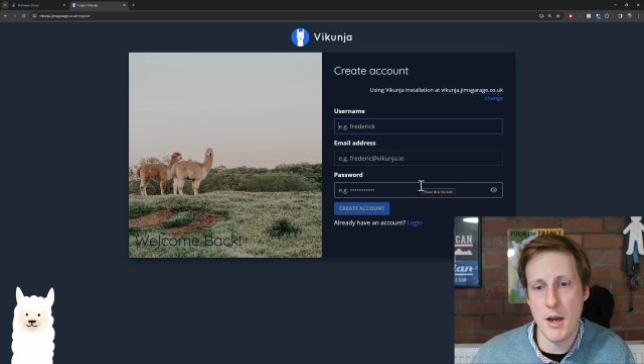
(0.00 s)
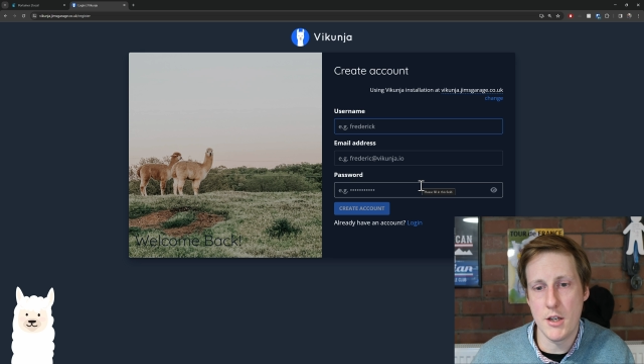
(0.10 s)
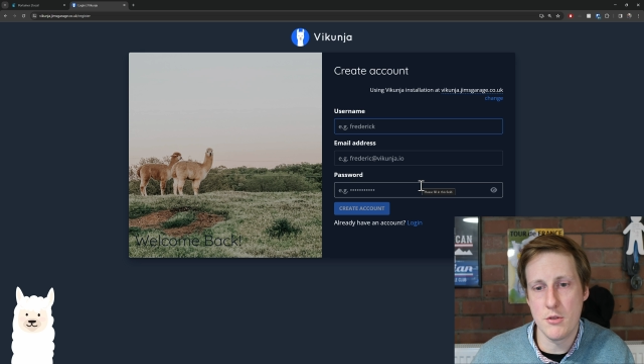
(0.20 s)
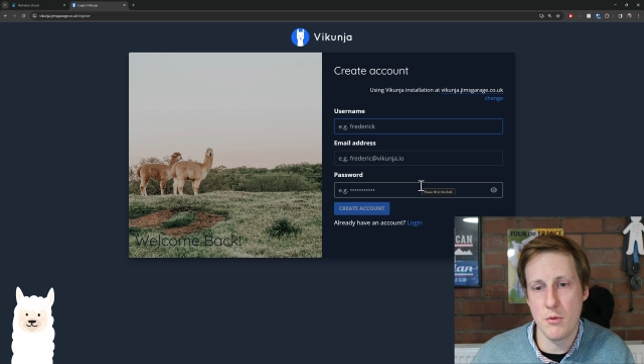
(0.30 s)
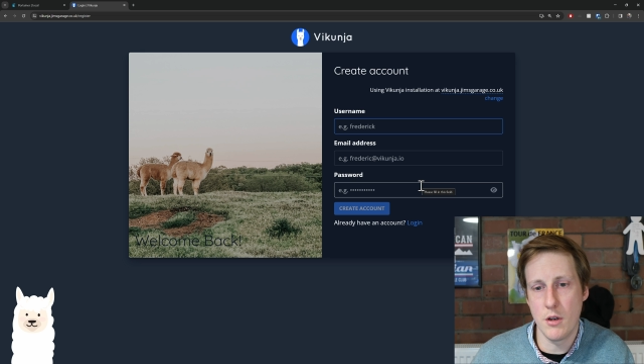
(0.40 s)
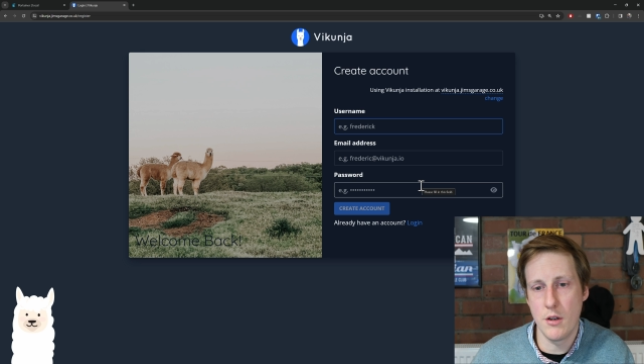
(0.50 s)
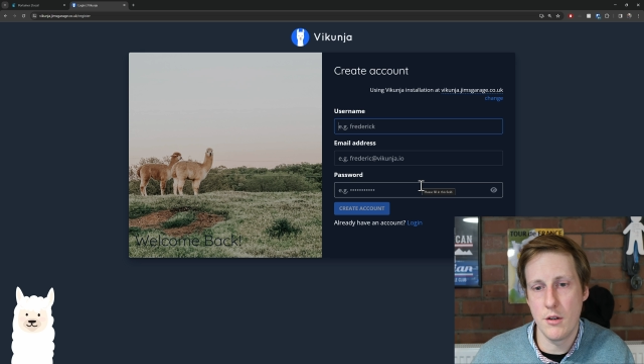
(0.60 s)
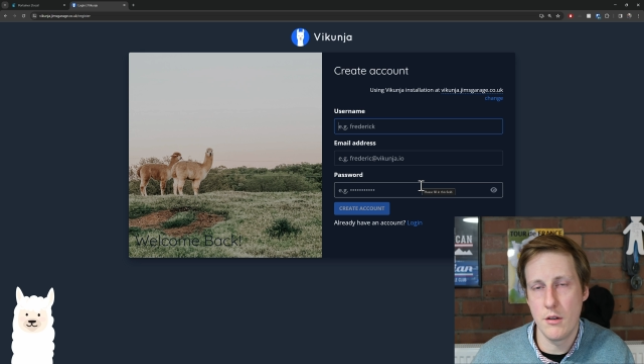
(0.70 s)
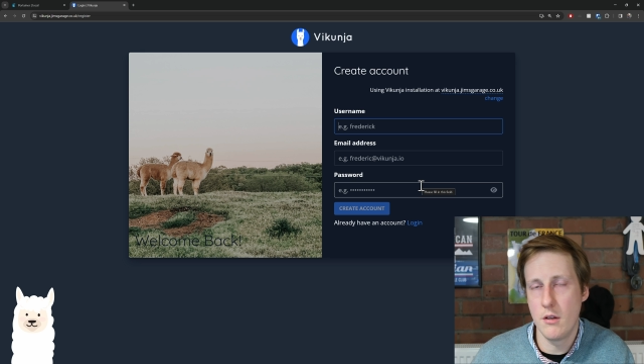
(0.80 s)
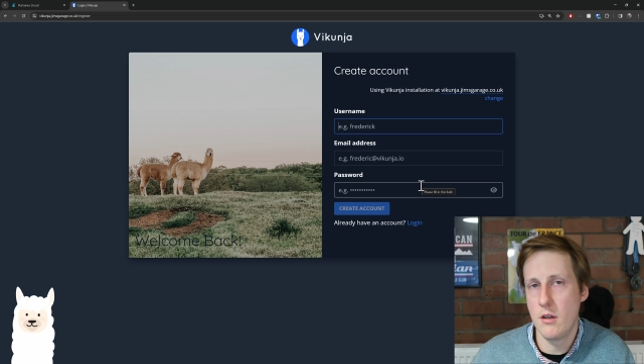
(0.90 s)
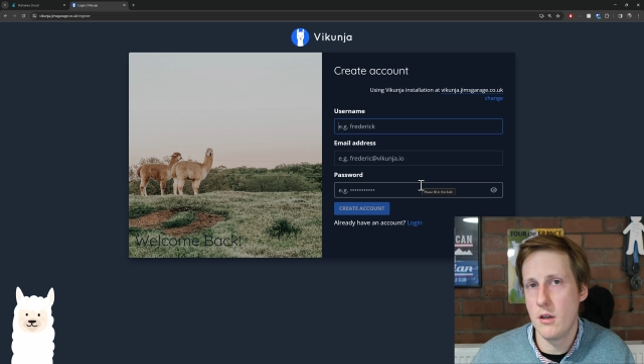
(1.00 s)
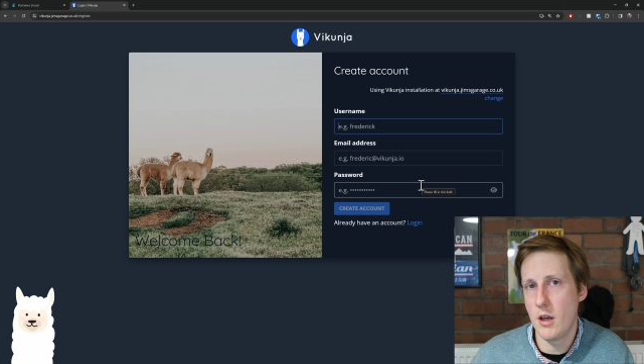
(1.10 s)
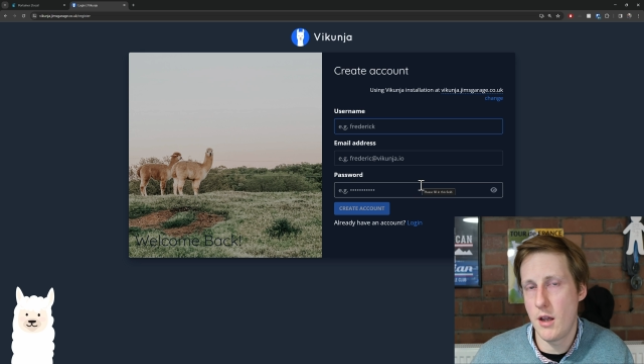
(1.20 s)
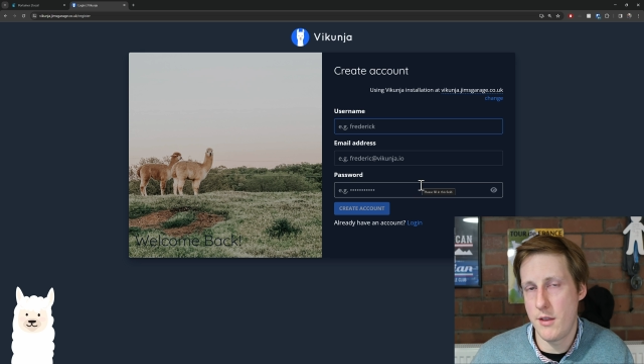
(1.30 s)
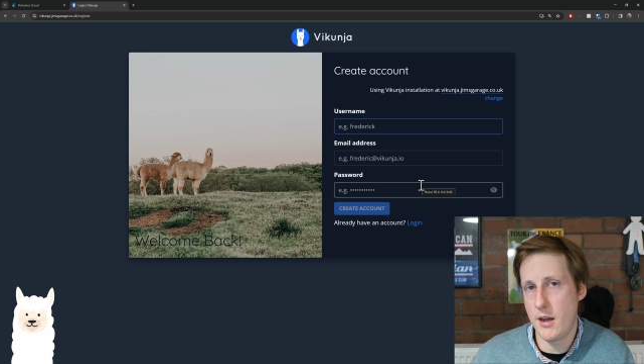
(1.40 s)
password,
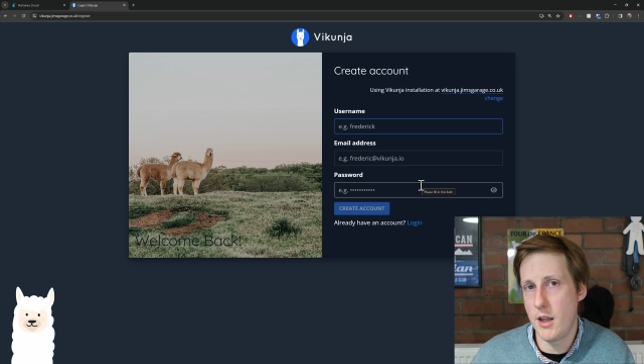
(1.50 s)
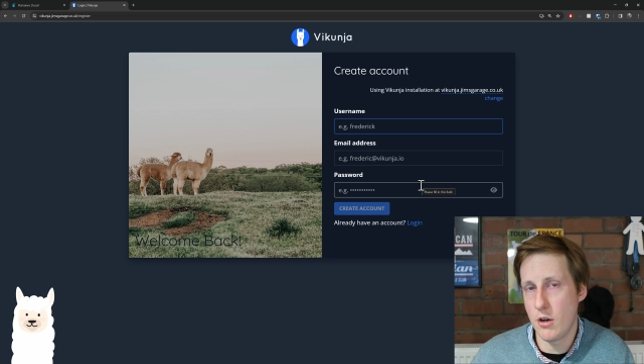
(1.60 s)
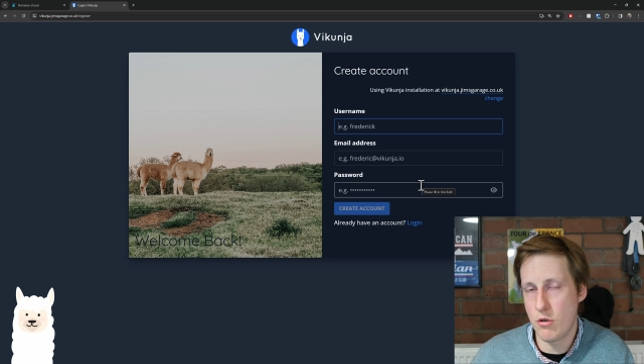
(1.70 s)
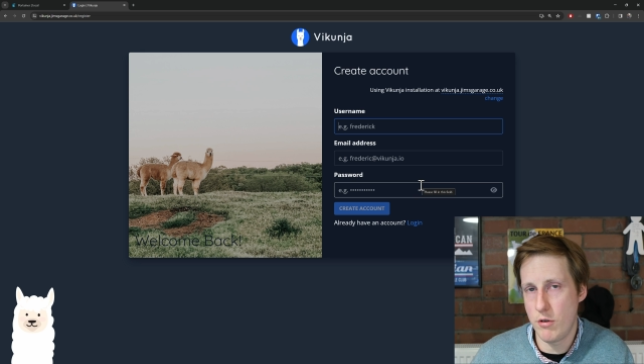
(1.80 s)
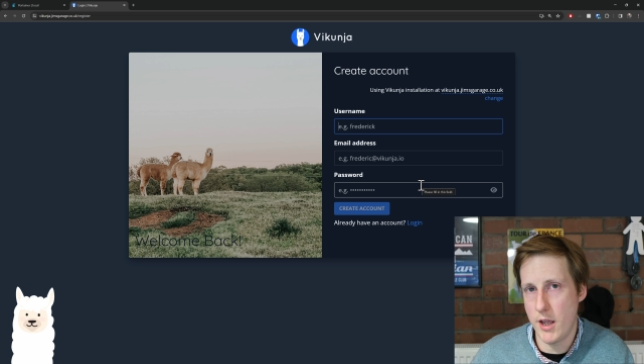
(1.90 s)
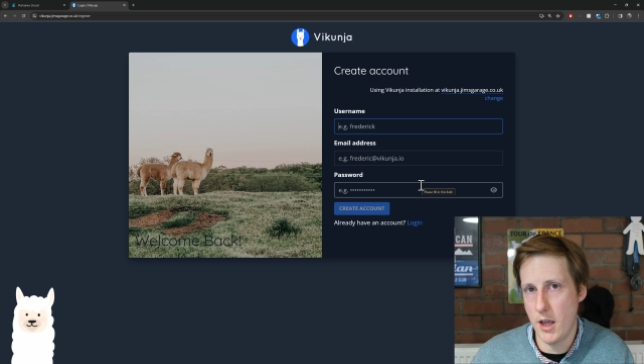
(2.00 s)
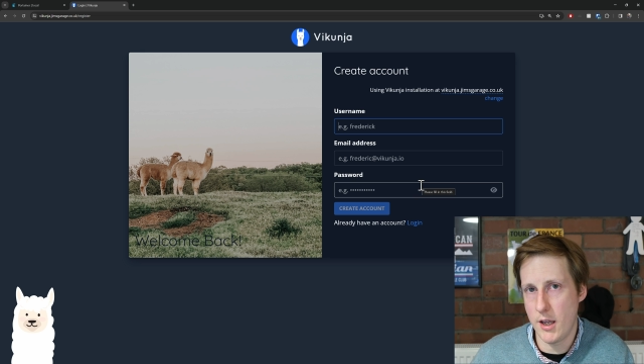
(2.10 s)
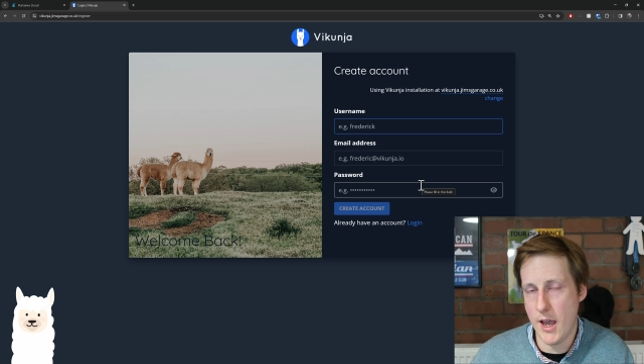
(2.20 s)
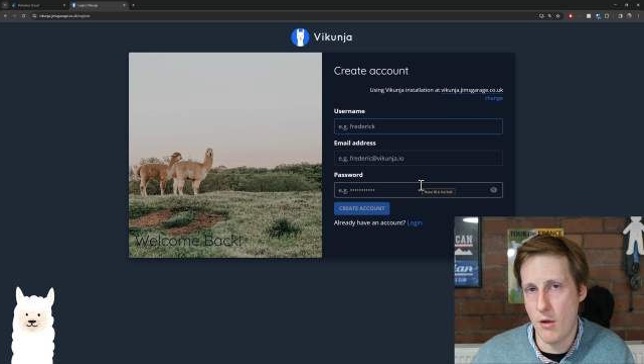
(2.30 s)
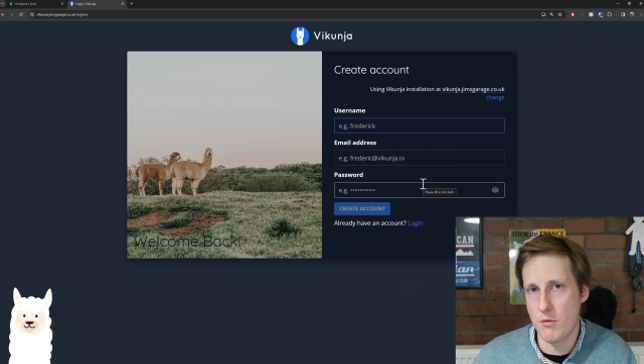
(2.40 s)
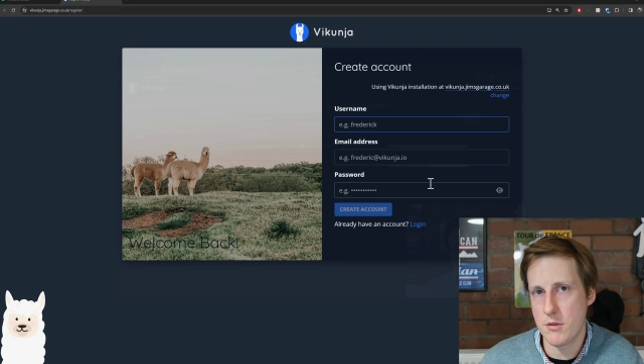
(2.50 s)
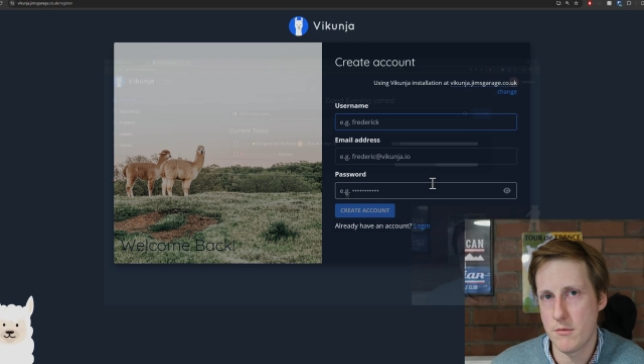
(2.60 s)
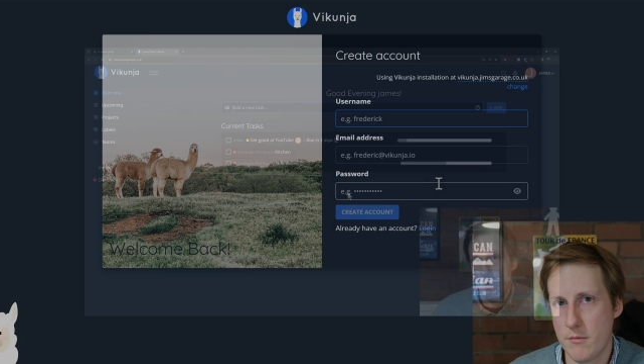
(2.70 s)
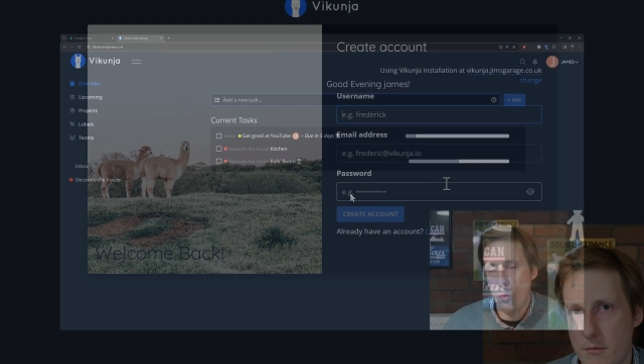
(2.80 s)
and then hit create account.